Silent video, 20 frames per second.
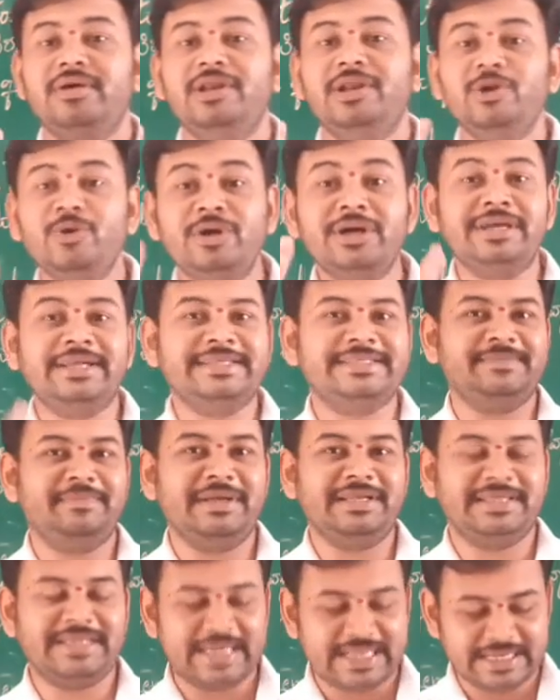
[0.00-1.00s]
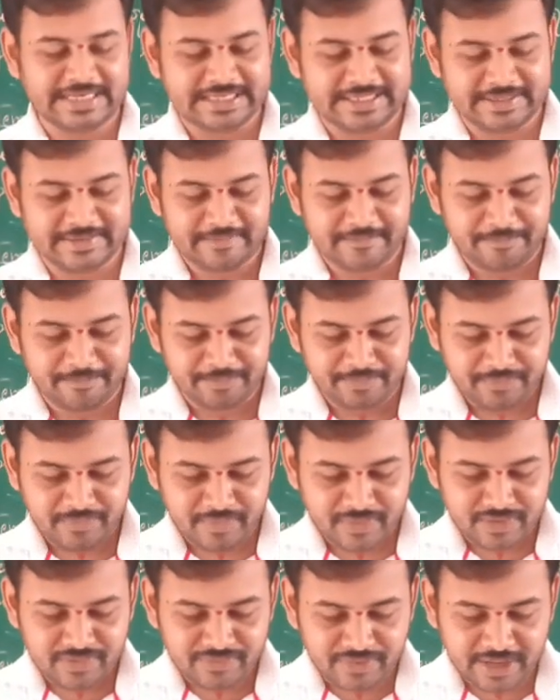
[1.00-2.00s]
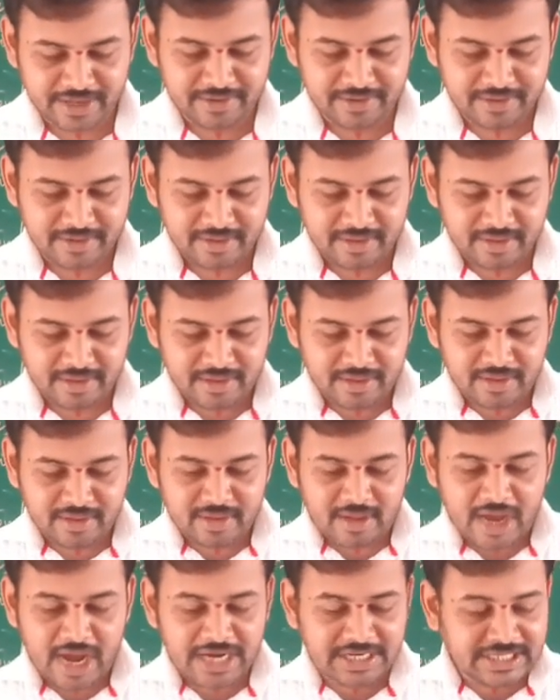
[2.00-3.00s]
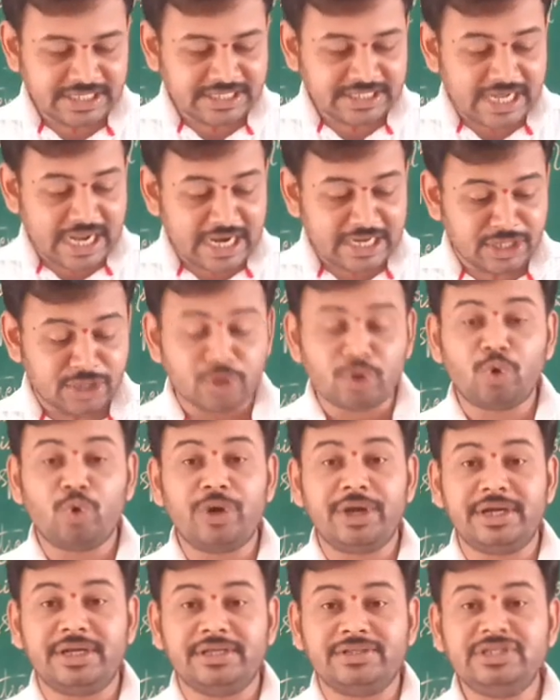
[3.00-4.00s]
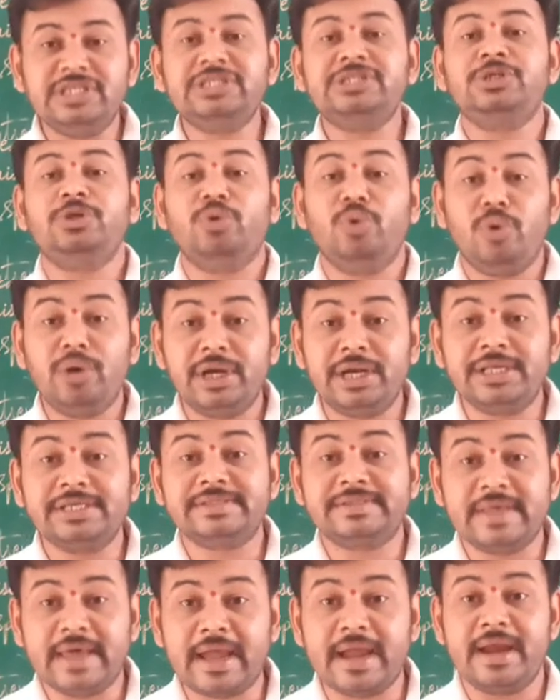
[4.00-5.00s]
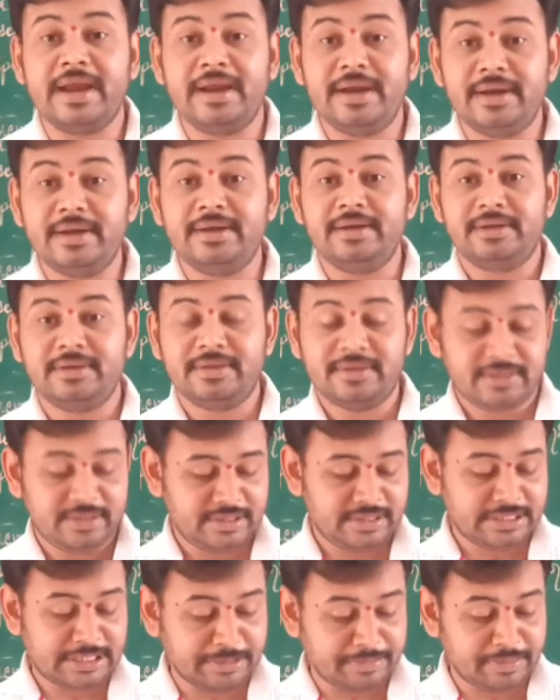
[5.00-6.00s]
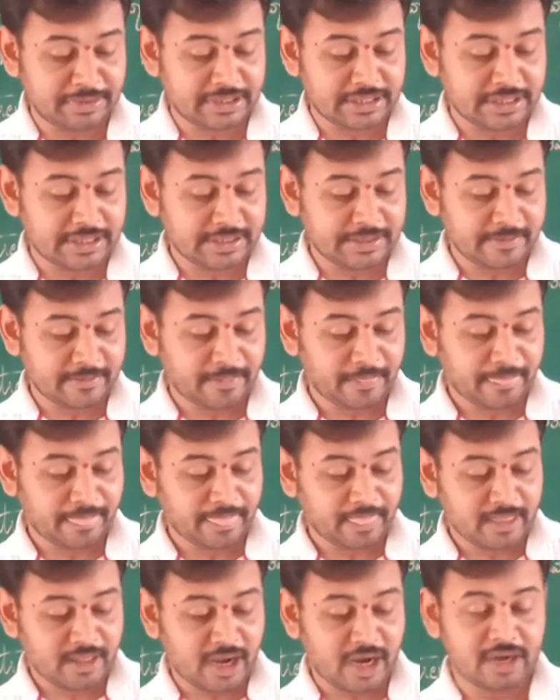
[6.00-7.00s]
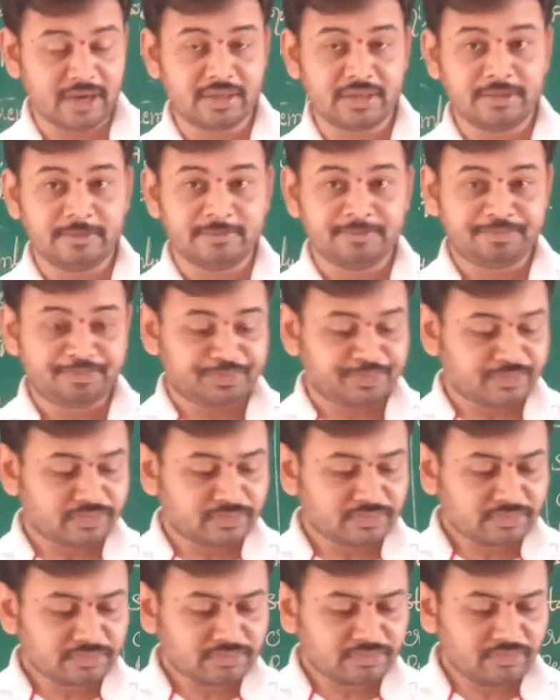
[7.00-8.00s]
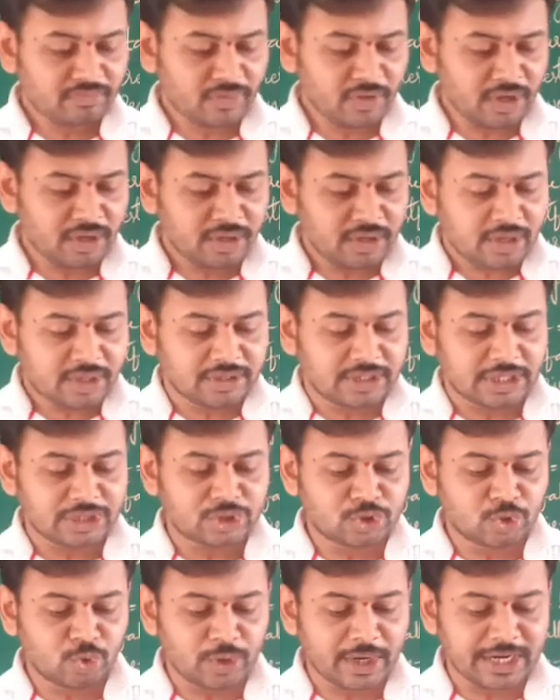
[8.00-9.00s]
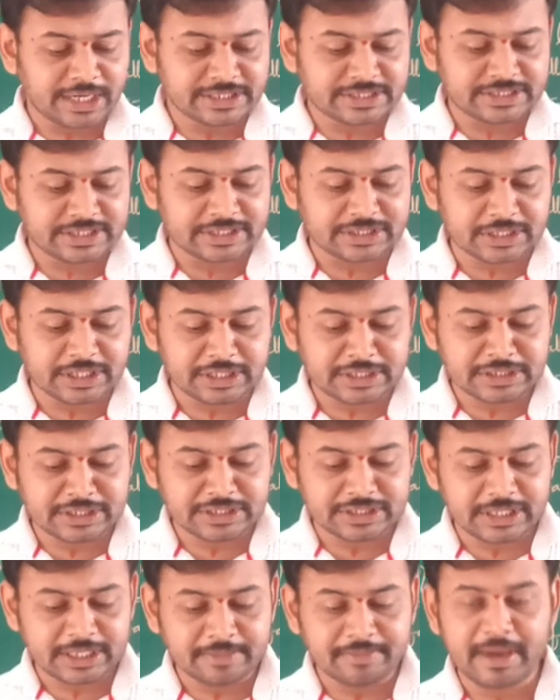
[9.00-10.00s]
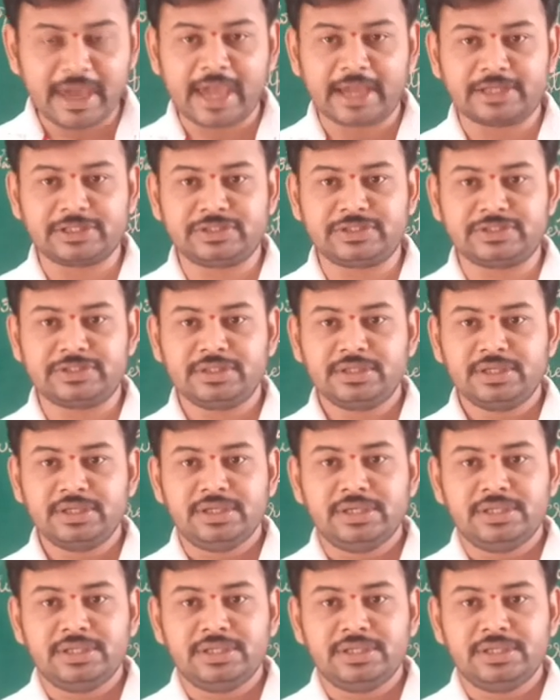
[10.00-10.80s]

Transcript: Look at his mentality. Then, at it and nodded, just nodded his head, typically. And the students turned their backs.